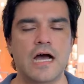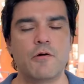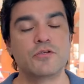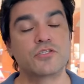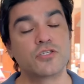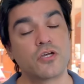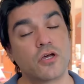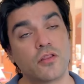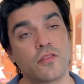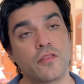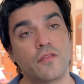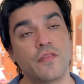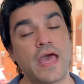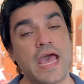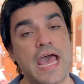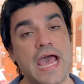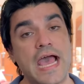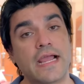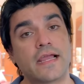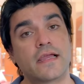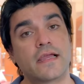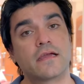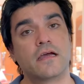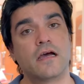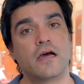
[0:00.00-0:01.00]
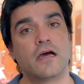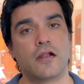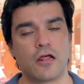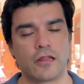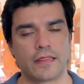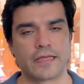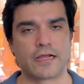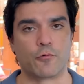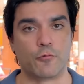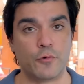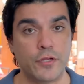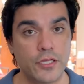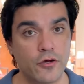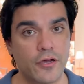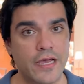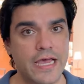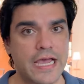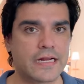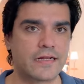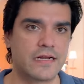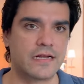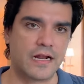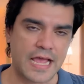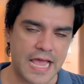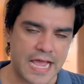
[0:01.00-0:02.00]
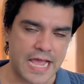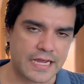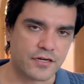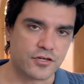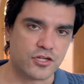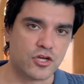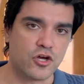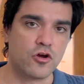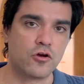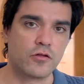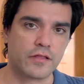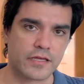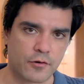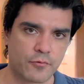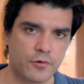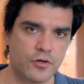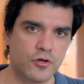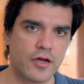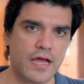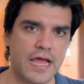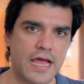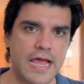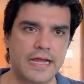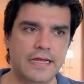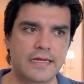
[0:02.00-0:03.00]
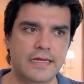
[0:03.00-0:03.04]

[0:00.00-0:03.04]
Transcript: We saw the Hack, like a real Hack, not Hackado, like a real Hack.